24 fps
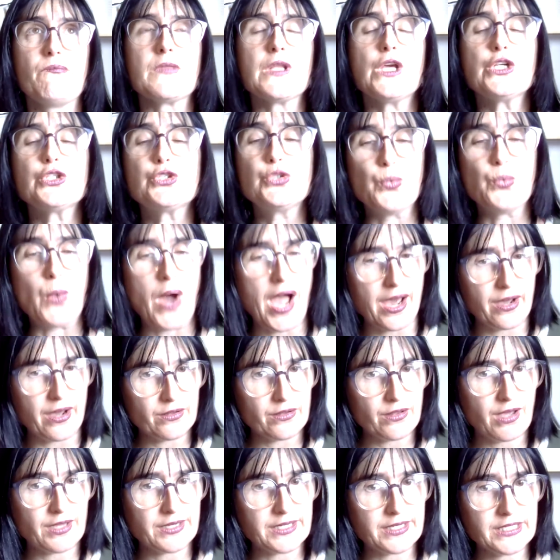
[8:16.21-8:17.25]
dwell
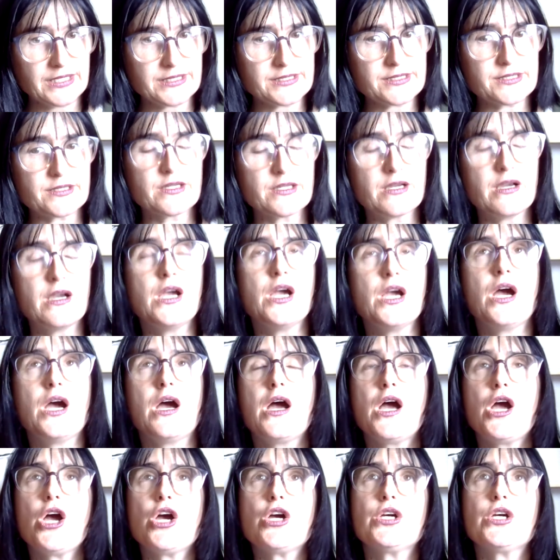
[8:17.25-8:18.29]
on it,
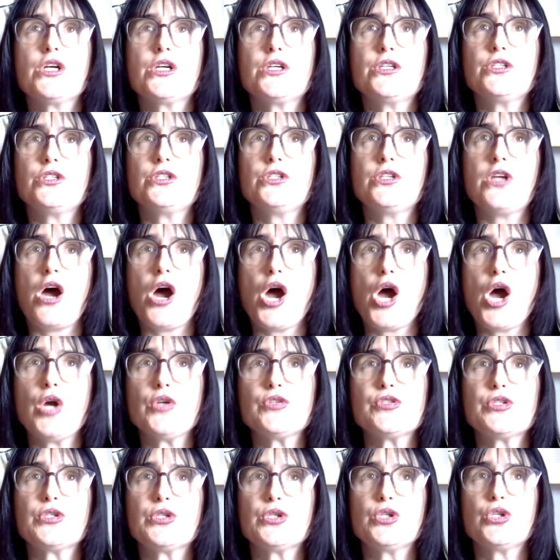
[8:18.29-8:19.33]

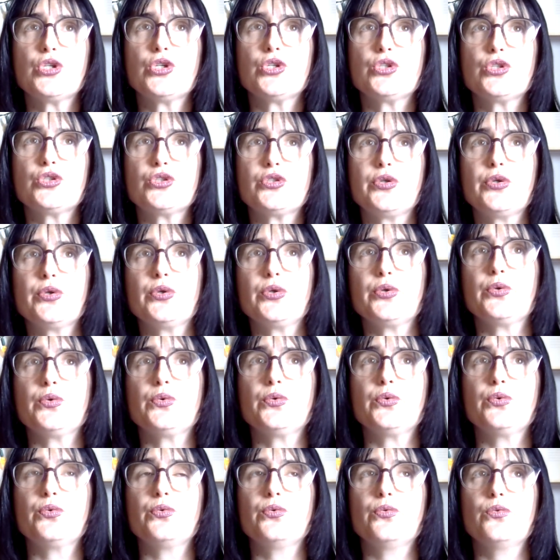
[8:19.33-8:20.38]
not
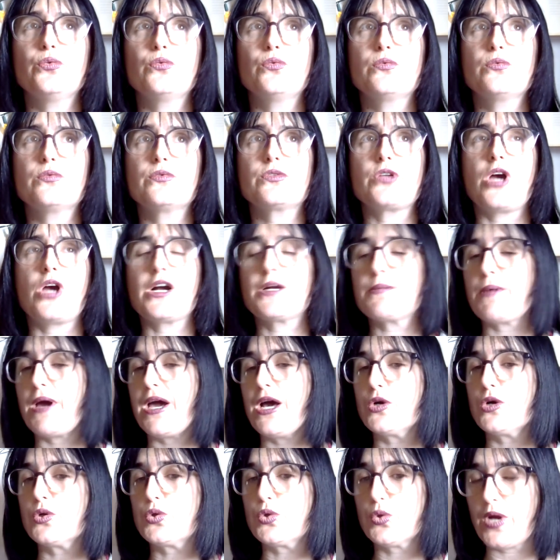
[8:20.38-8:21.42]
to talk about
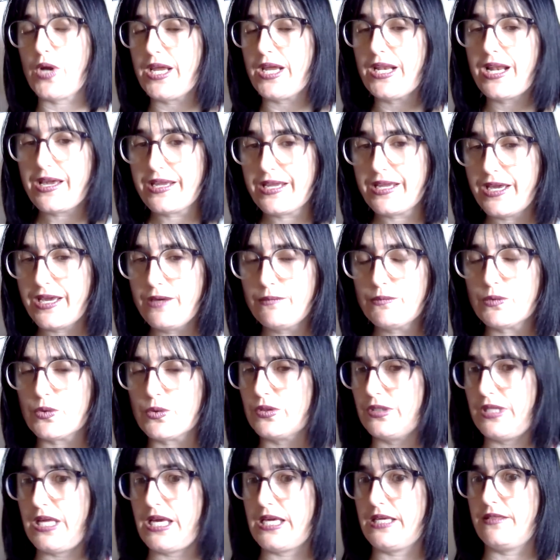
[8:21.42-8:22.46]
how great I am, or
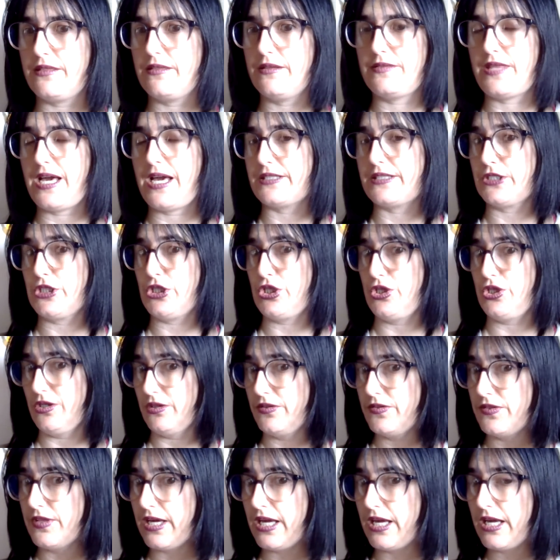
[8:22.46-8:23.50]
like that's a
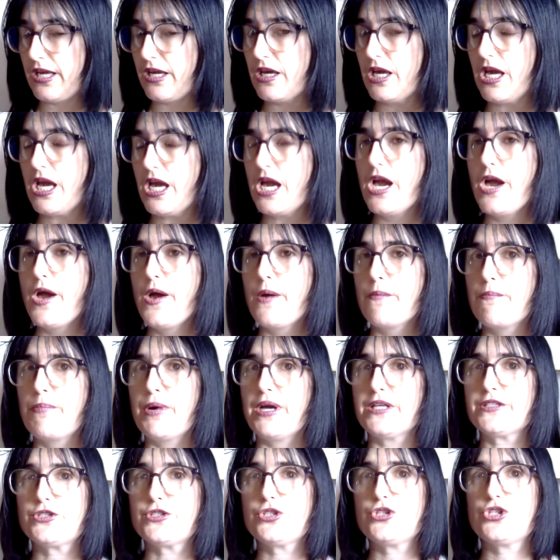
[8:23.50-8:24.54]
good thing,
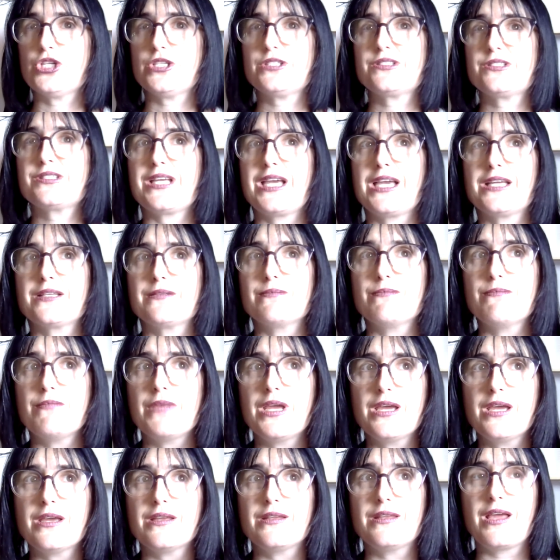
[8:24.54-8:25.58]
but to just
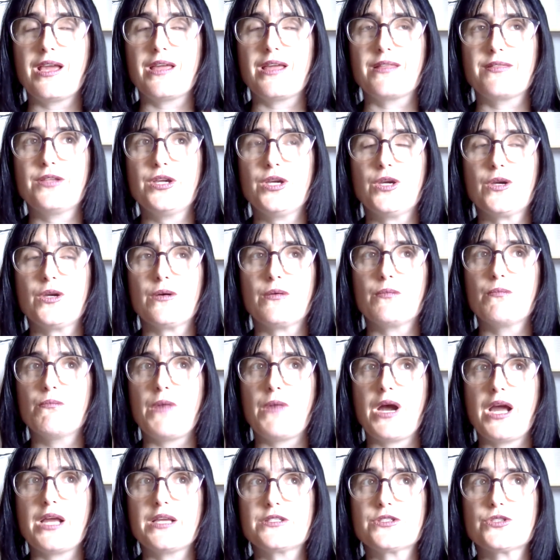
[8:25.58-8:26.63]
admit, I think
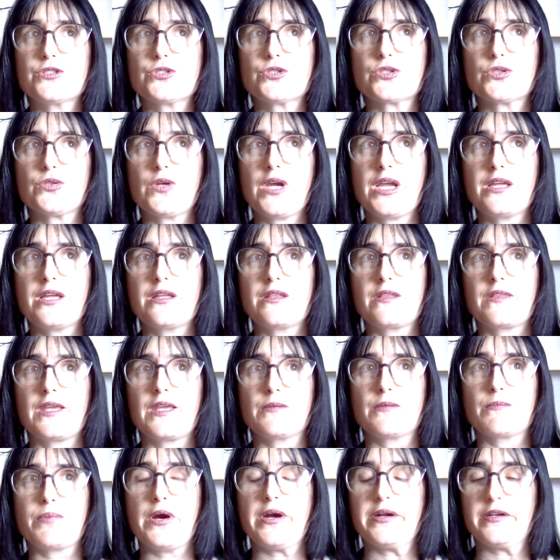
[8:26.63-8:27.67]
my strength
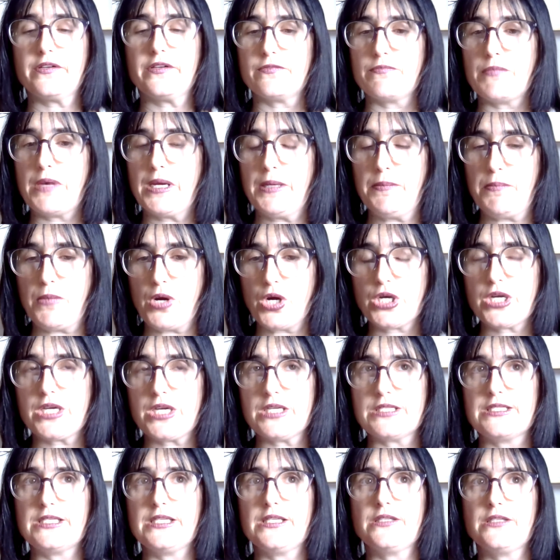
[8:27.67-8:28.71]
and part of my
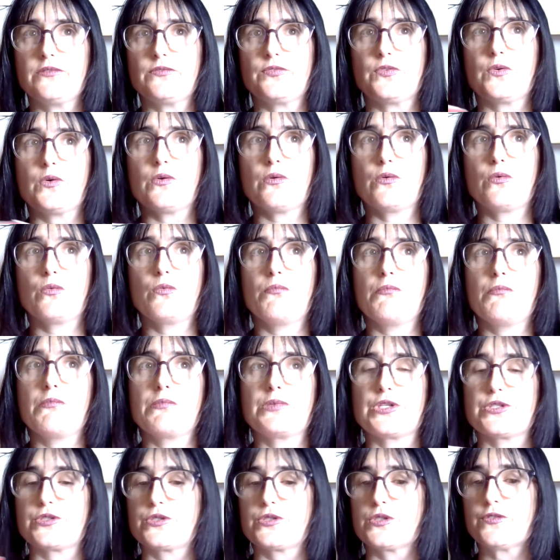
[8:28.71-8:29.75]
marketing for
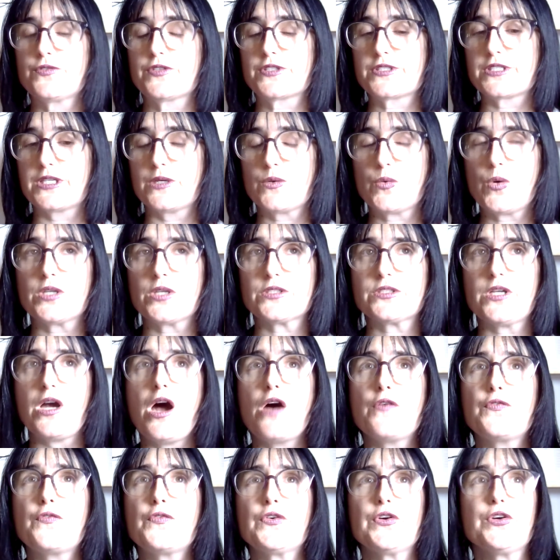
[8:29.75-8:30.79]
the service I want to
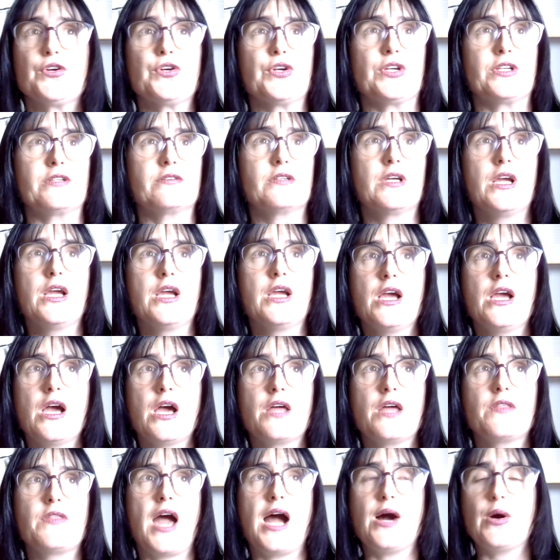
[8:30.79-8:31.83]
offer and
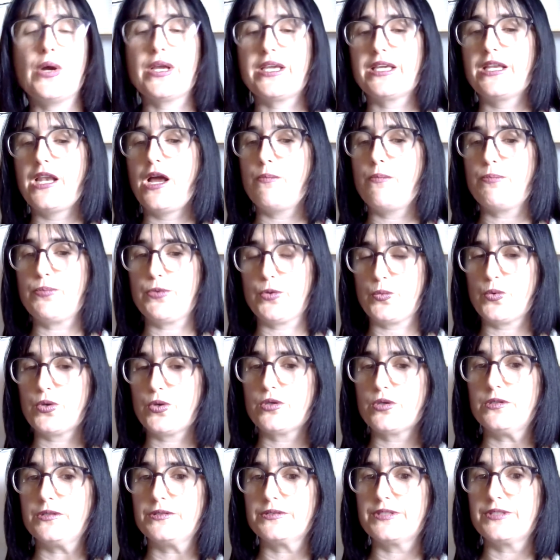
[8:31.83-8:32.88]
how I can help the
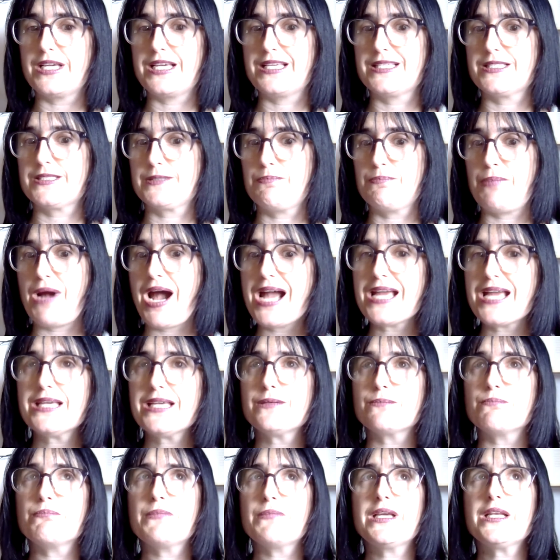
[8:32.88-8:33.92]
world is by
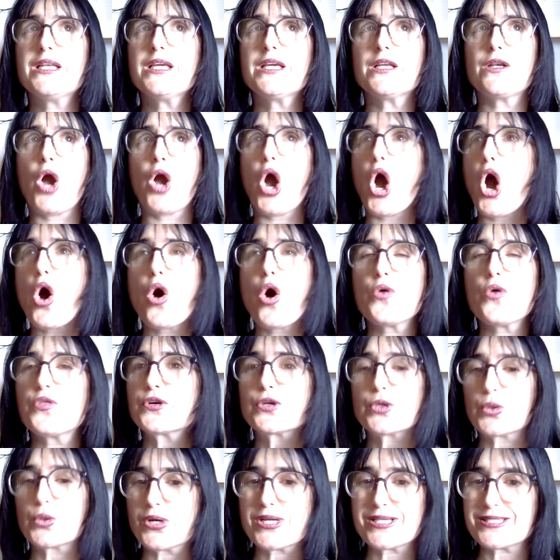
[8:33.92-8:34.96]
admitting all the
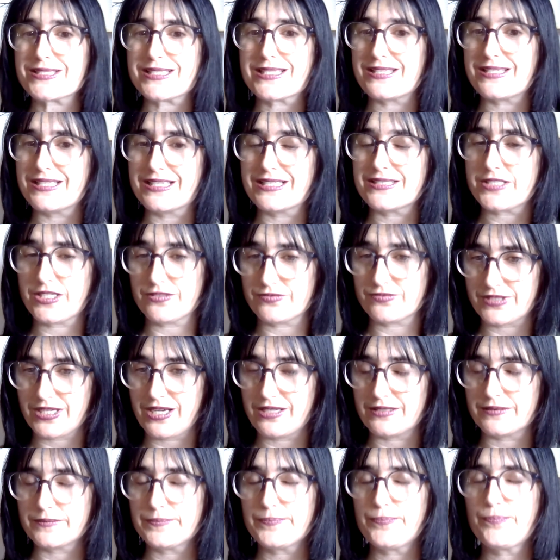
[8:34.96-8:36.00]
crazy things I've
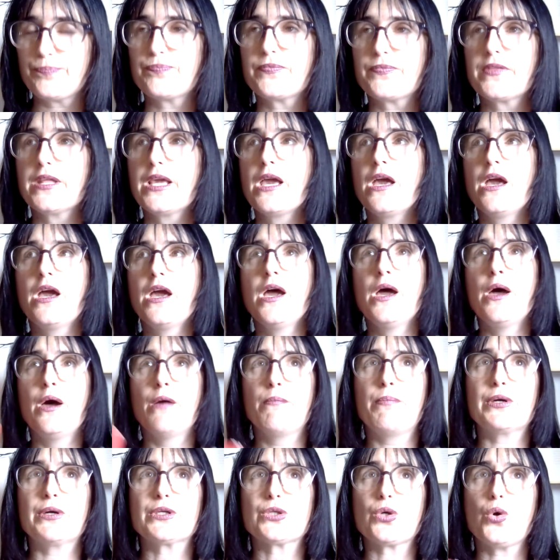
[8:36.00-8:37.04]
done.
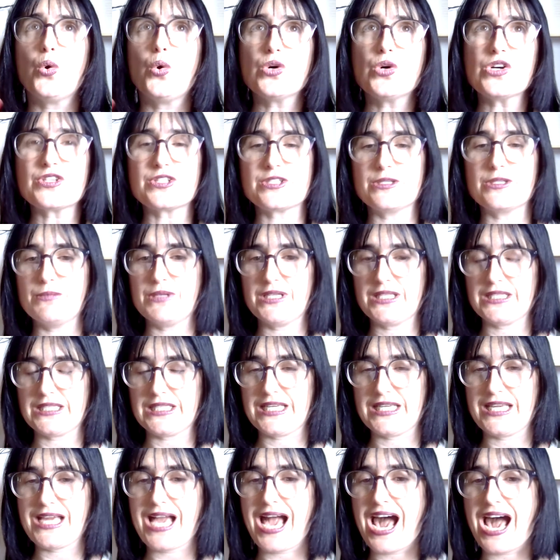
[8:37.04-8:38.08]
But
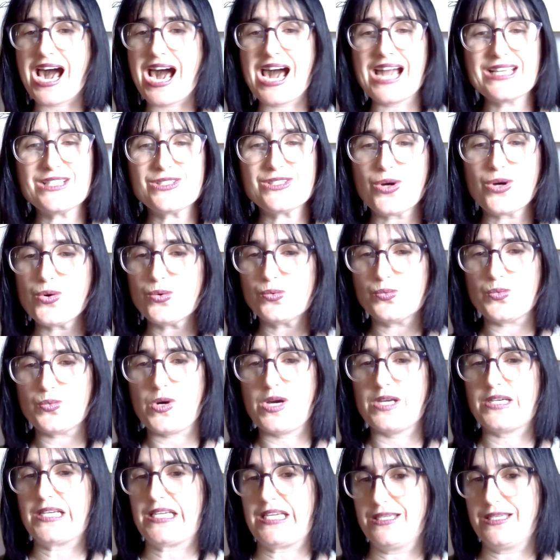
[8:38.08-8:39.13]
ultimately, I don't
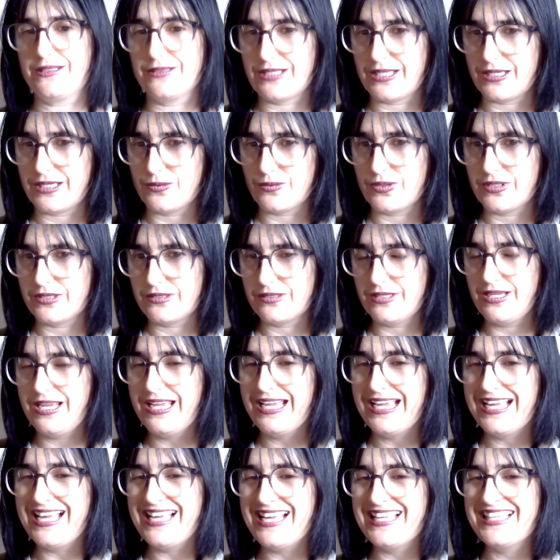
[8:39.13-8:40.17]
want to kill anyone.
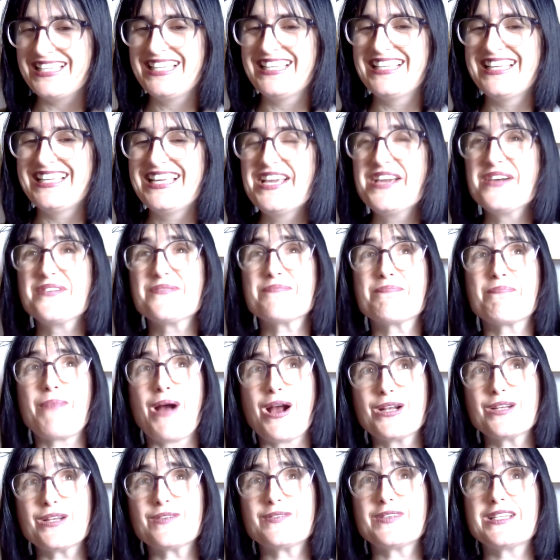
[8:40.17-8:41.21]

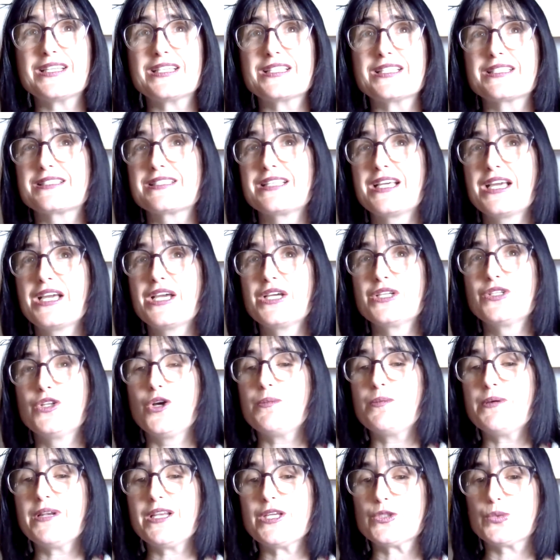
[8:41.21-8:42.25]
Part of it is
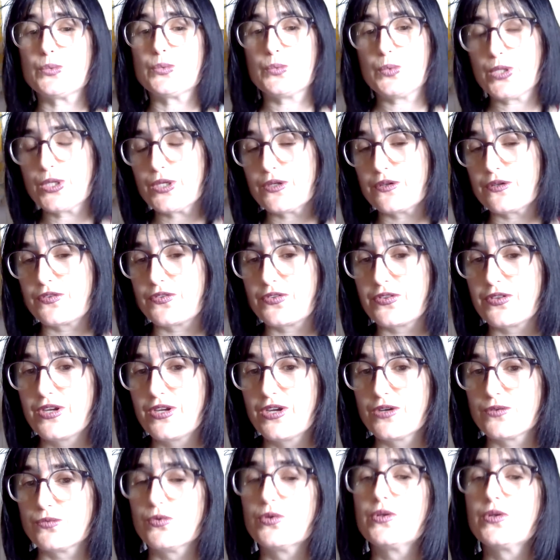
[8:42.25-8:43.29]
nobody's worth
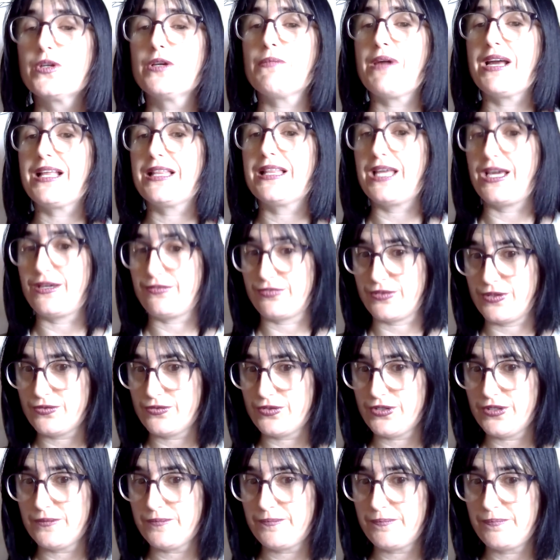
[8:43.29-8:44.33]
ruining my life
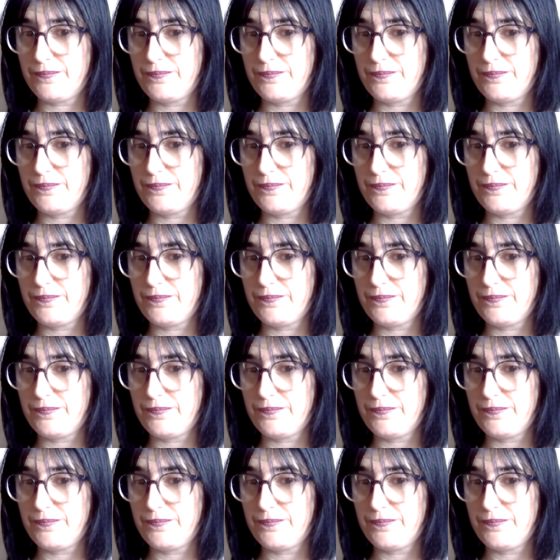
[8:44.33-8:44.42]
over.